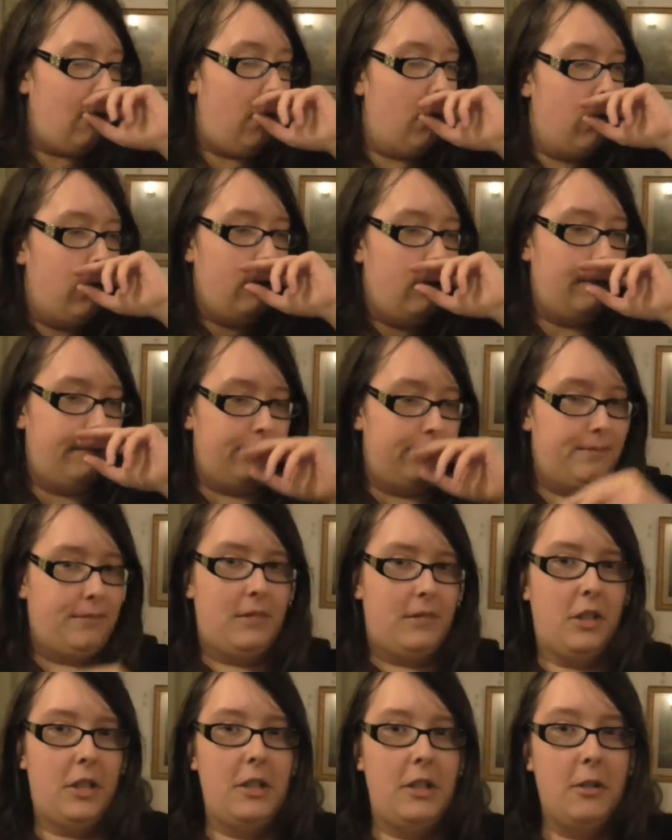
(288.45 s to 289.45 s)

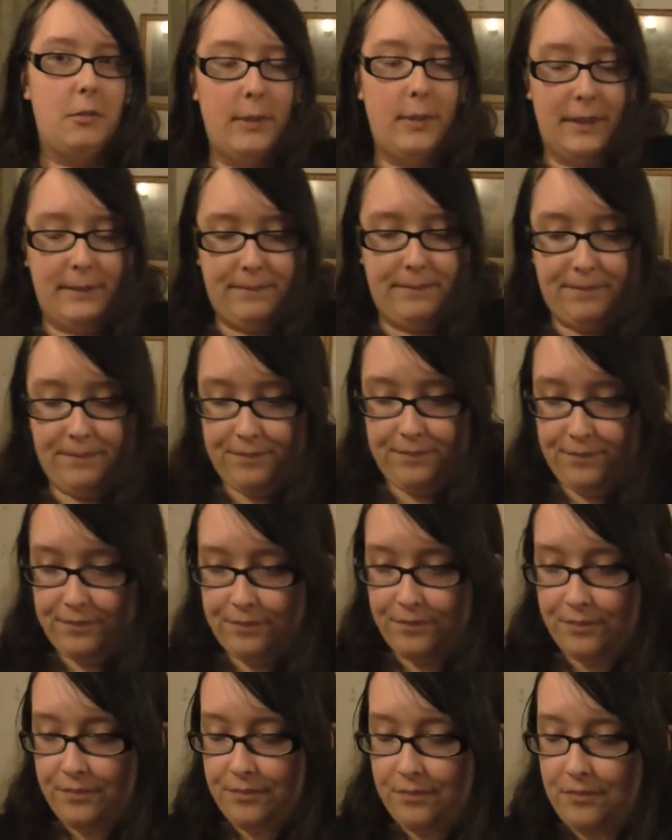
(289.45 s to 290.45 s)
Excuse me.
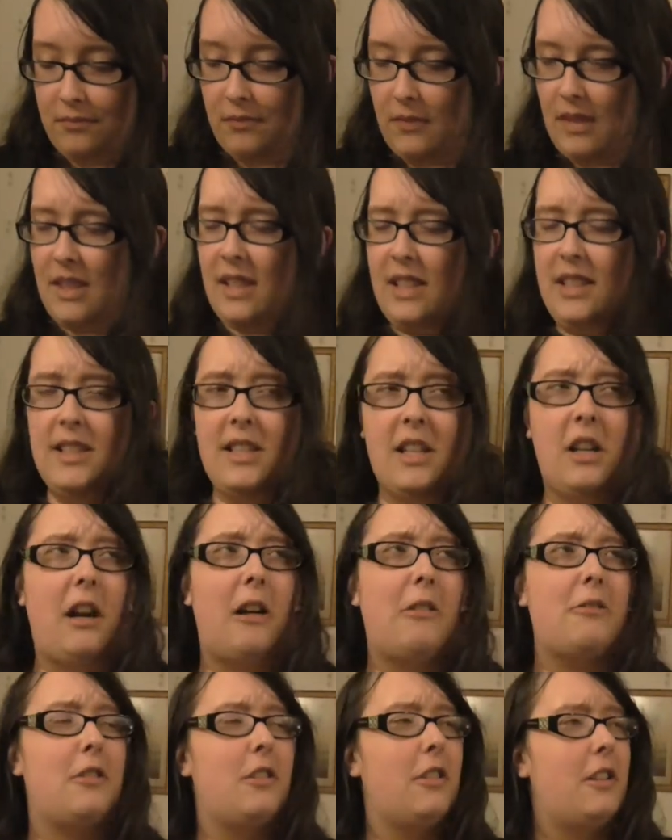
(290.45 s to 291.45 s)
So
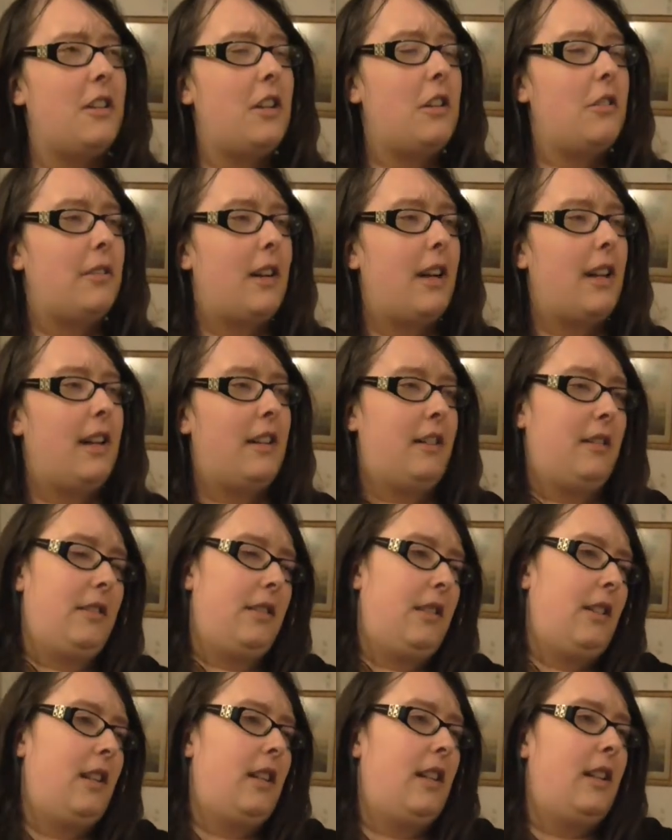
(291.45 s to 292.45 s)
I was looking
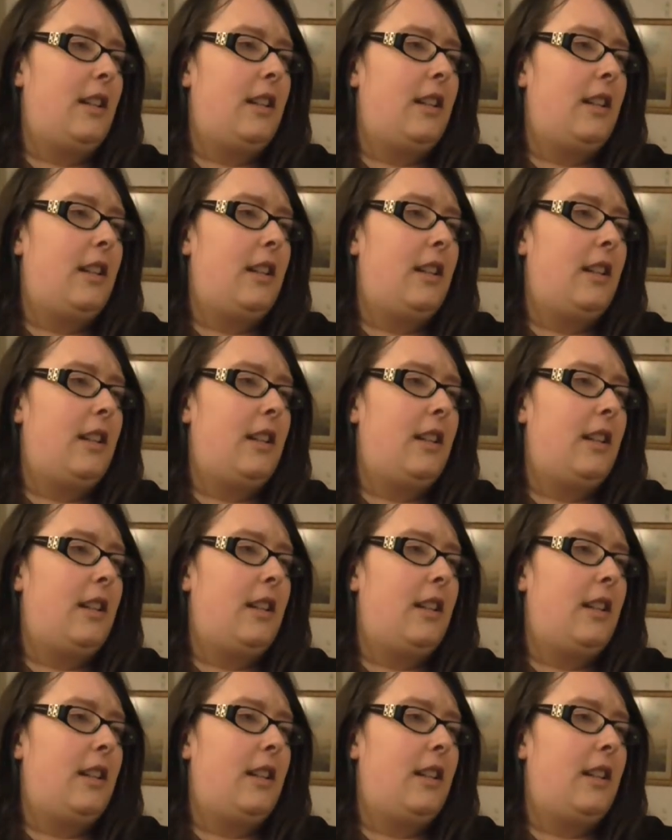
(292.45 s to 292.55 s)
around